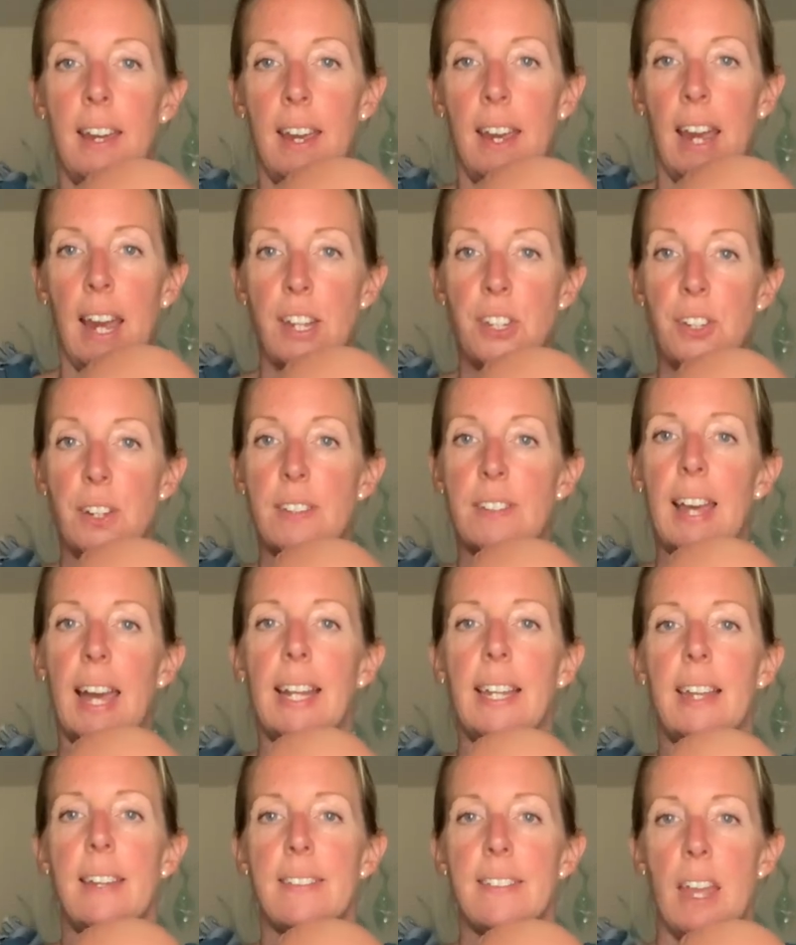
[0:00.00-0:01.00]
and do
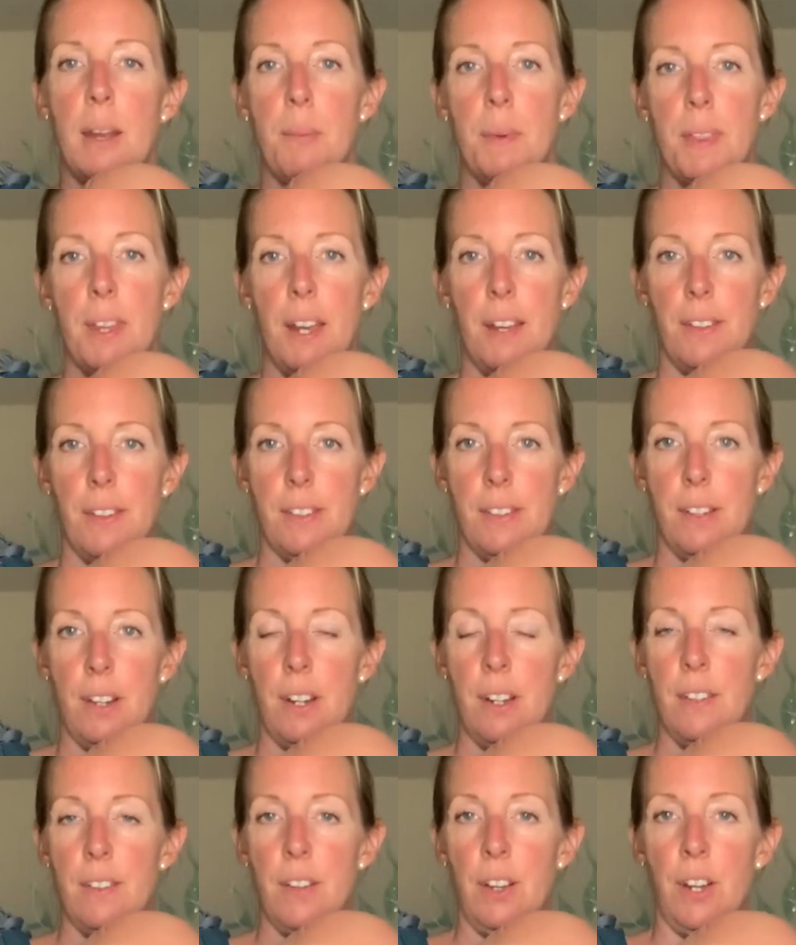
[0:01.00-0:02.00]
exactly the same with the other
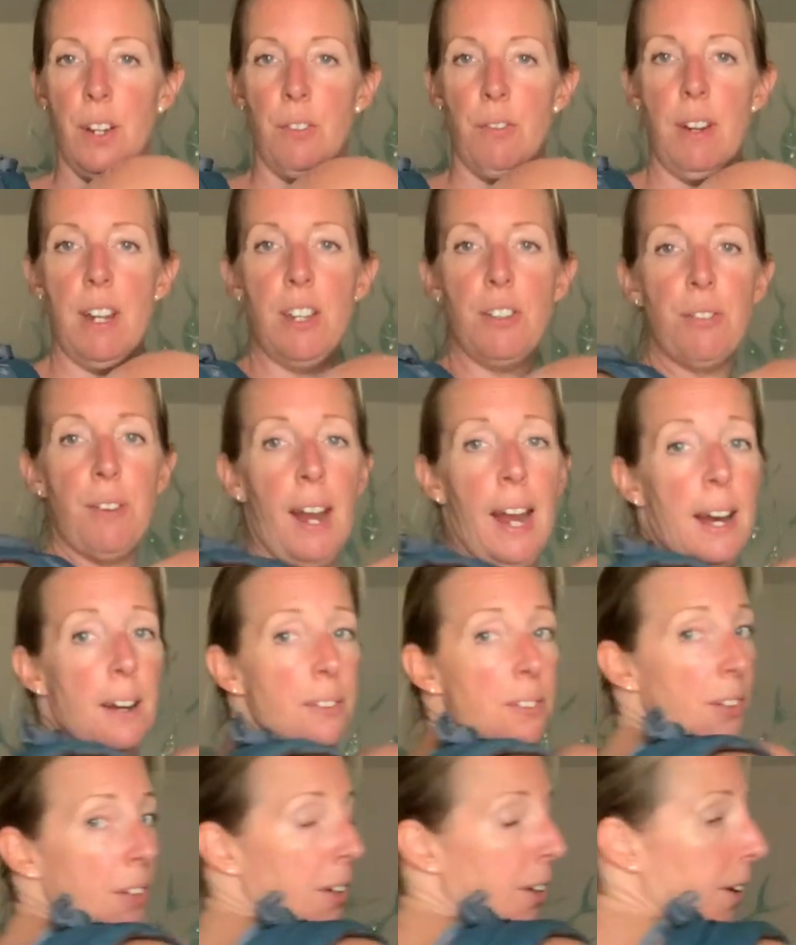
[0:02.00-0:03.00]
side. So you're going to reach
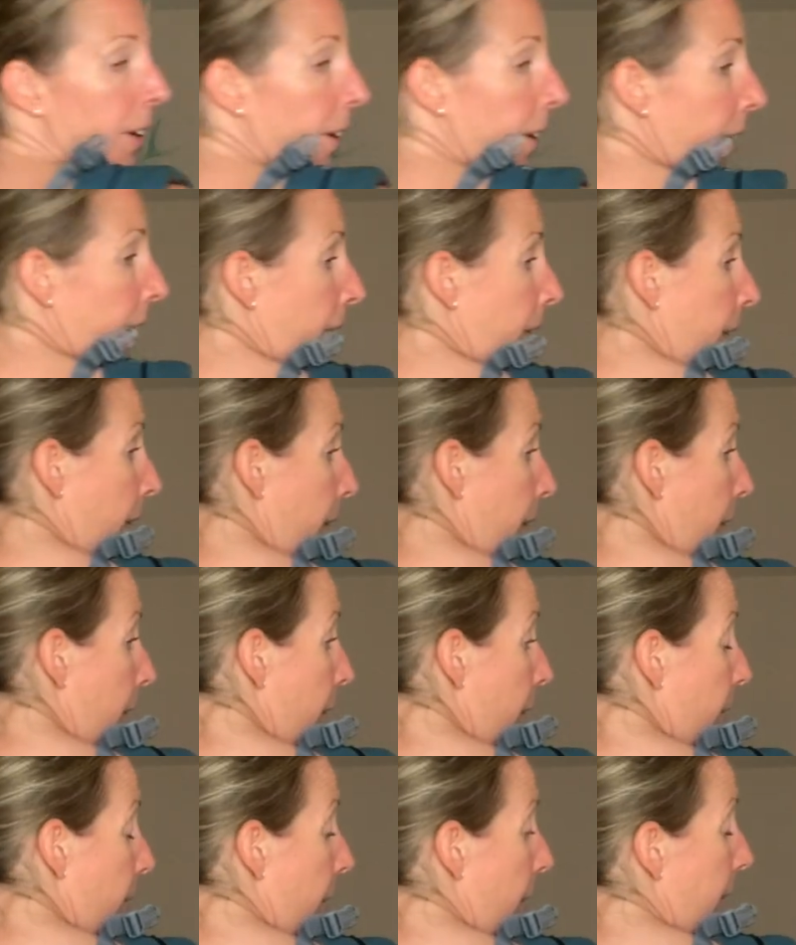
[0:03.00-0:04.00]
round,
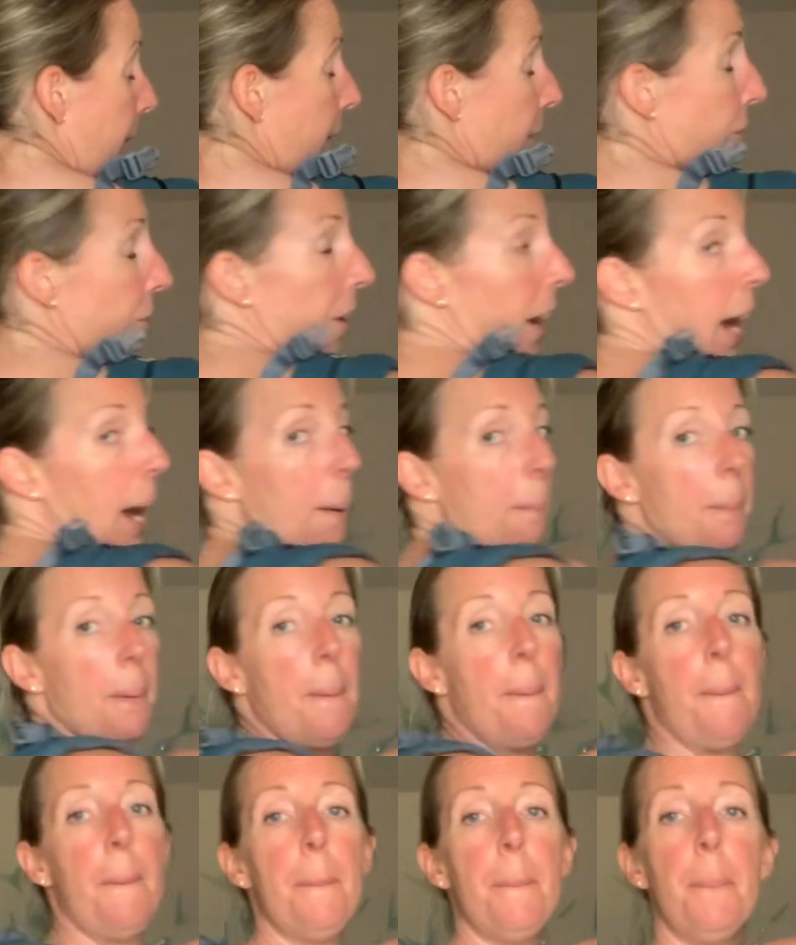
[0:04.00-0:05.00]
find the strap,
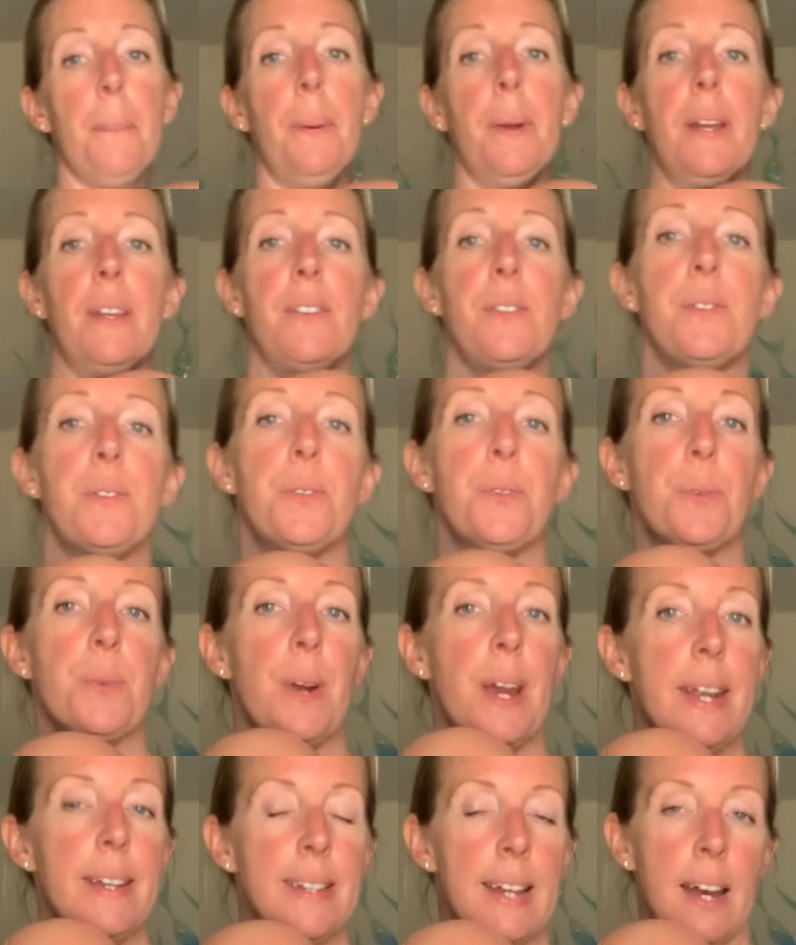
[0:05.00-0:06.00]
bring it
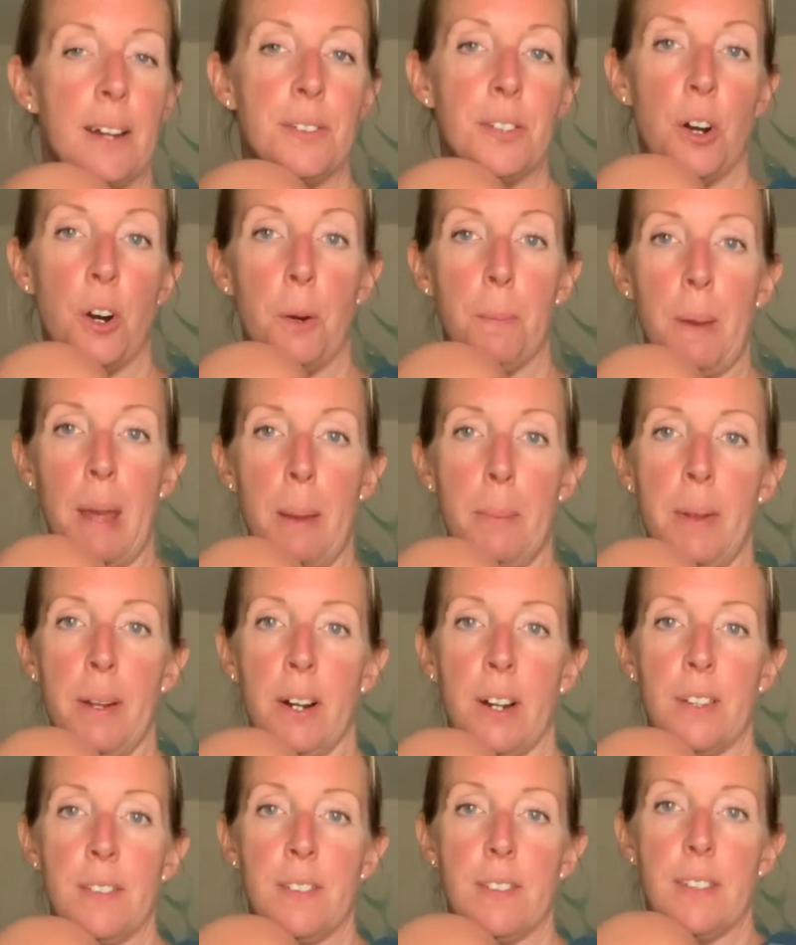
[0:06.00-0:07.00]
straight down to hold baby
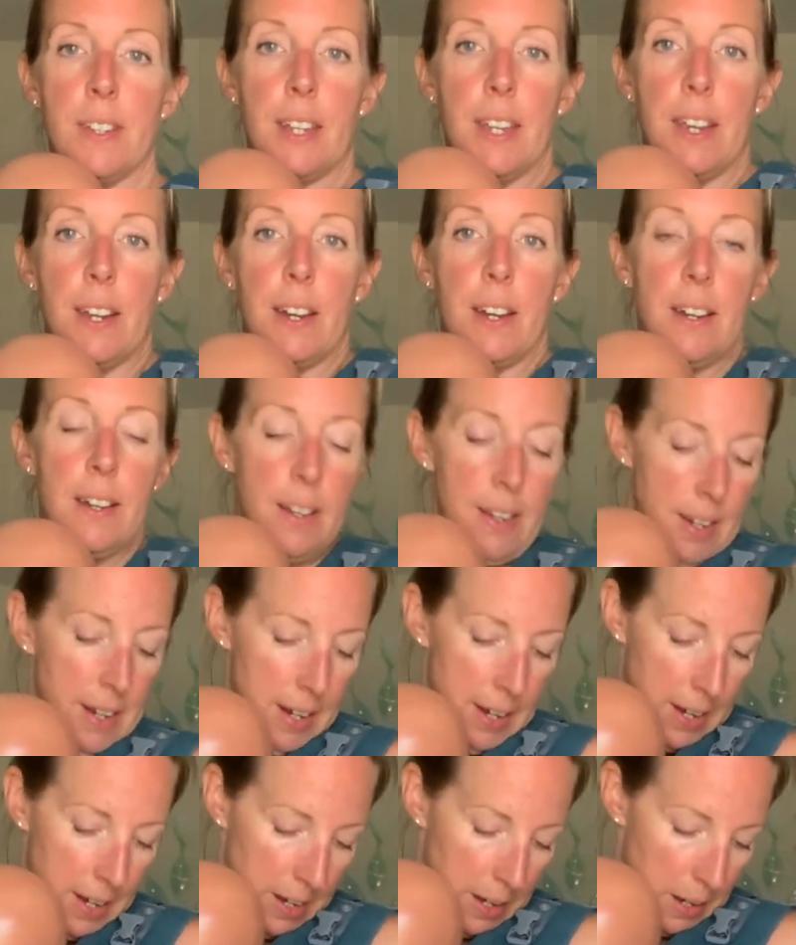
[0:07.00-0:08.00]
nice and secure,
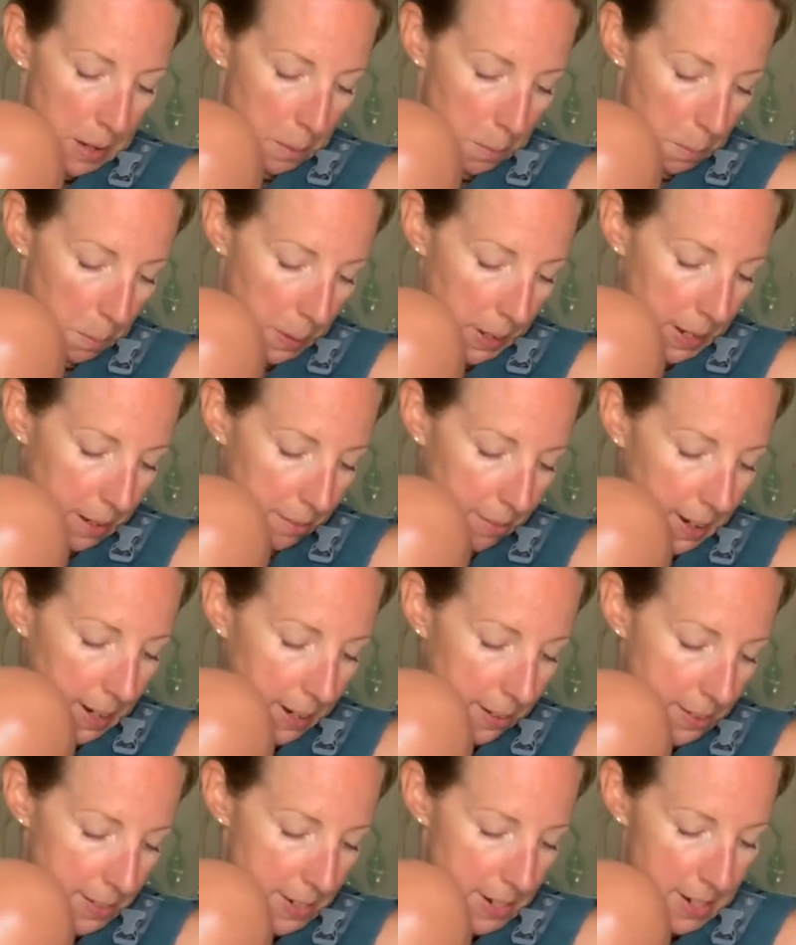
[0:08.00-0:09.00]
bring it
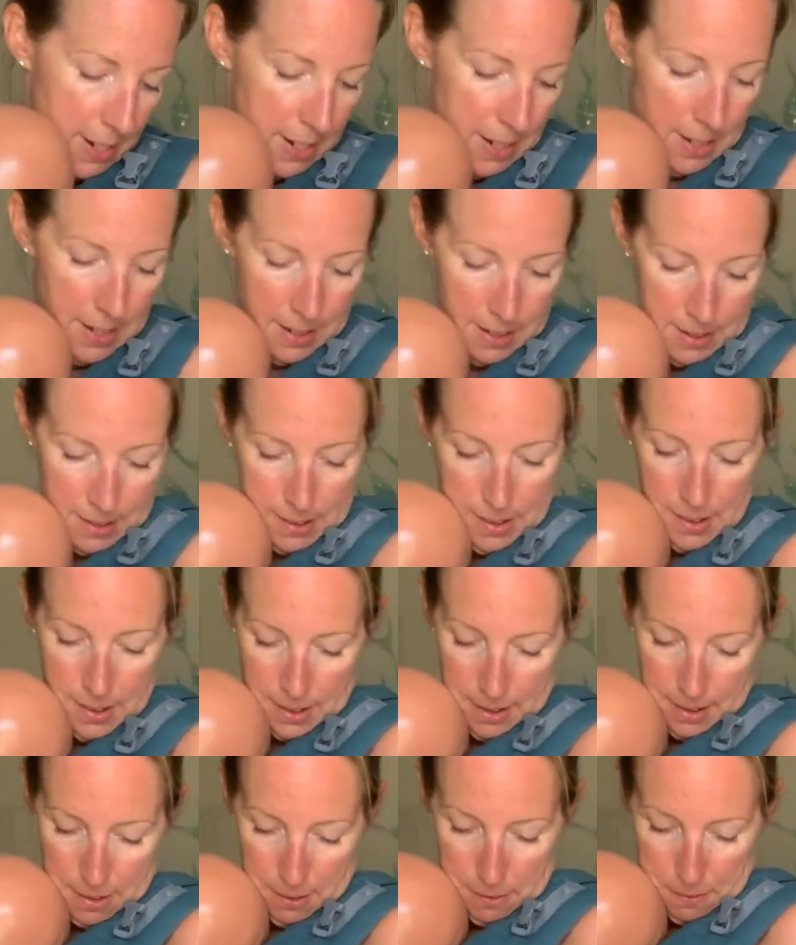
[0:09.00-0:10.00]
round,
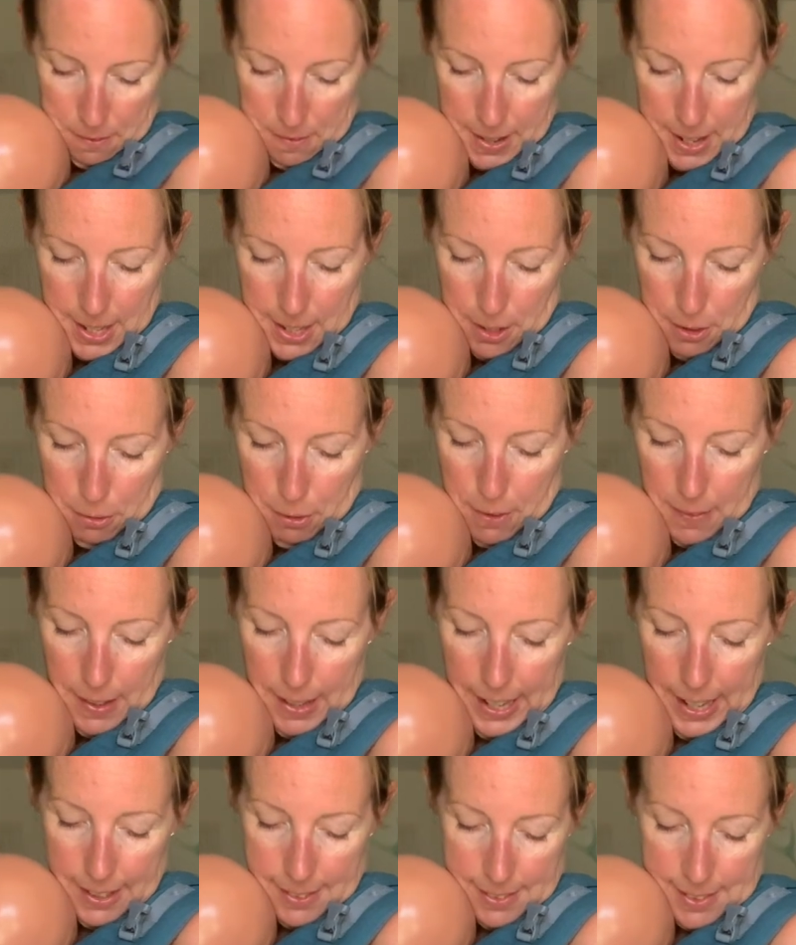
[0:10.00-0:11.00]
feed it through the
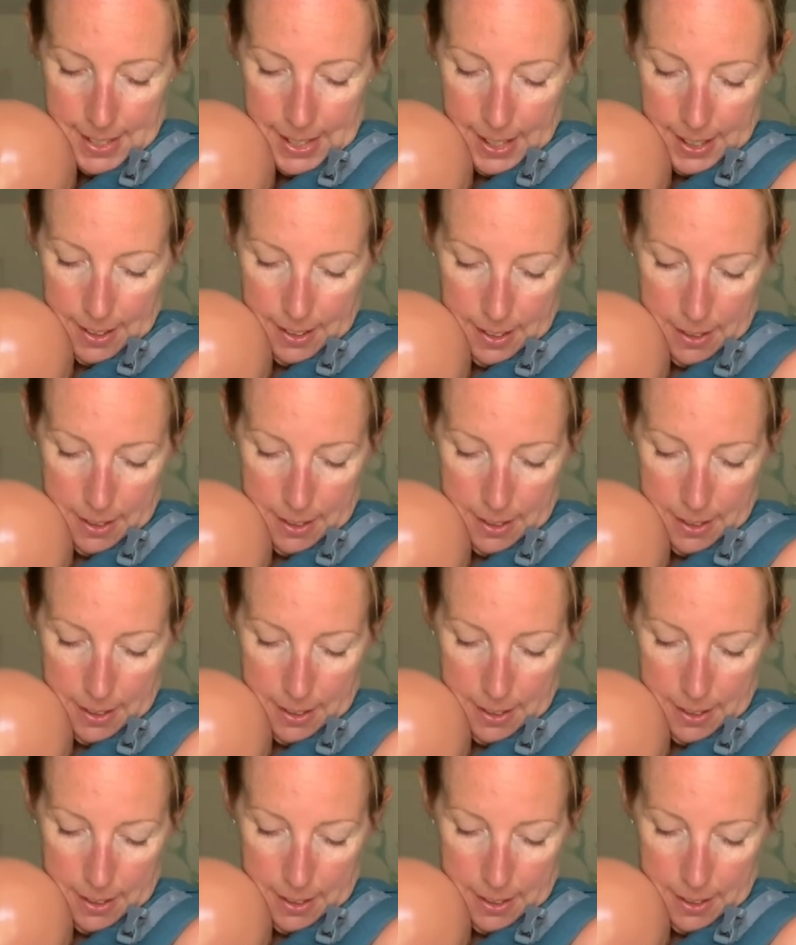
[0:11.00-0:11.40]
elastic